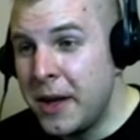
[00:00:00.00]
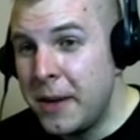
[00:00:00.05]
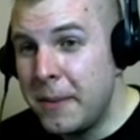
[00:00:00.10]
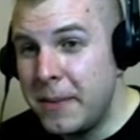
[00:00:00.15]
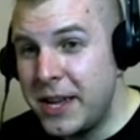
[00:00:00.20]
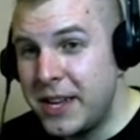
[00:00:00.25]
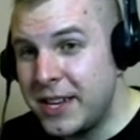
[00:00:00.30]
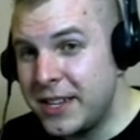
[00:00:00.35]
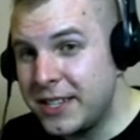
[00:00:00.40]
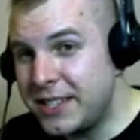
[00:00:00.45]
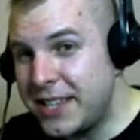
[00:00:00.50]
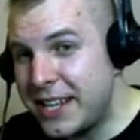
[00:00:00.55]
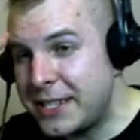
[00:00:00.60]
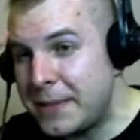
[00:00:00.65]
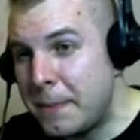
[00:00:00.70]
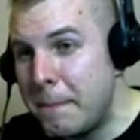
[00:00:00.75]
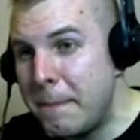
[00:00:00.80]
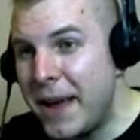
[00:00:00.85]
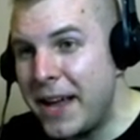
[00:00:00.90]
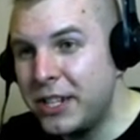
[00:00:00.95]
Because that's
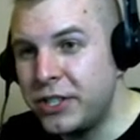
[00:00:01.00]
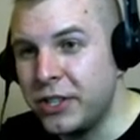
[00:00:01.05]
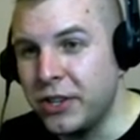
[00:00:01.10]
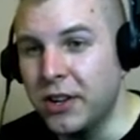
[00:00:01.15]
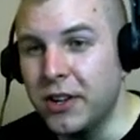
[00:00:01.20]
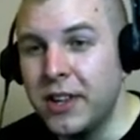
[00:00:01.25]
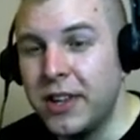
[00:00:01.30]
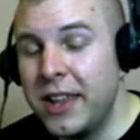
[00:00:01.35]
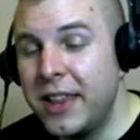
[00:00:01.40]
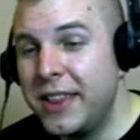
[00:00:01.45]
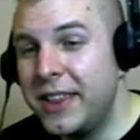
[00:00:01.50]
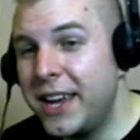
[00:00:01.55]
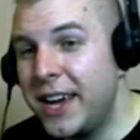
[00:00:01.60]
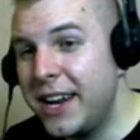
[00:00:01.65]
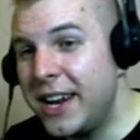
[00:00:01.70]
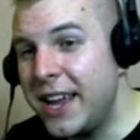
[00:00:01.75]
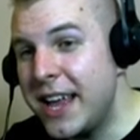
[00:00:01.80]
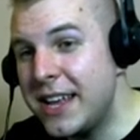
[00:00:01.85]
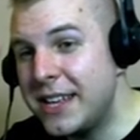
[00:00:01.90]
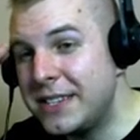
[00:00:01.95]
mental.
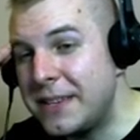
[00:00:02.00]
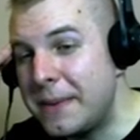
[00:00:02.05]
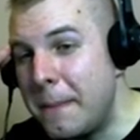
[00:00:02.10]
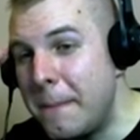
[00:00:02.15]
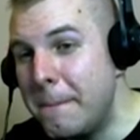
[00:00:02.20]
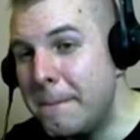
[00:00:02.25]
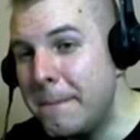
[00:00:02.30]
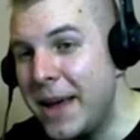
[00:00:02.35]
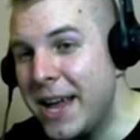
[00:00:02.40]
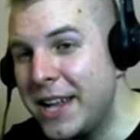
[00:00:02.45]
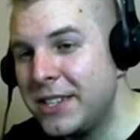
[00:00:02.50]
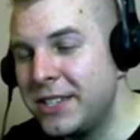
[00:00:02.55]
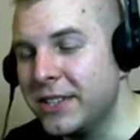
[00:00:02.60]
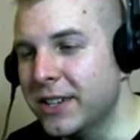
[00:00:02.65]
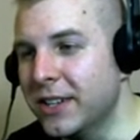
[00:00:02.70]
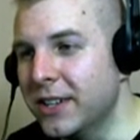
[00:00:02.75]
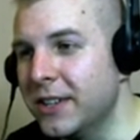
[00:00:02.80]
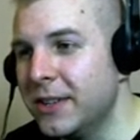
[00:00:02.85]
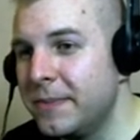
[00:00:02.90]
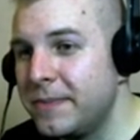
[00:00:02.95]
That is
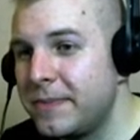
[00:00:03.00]
mental.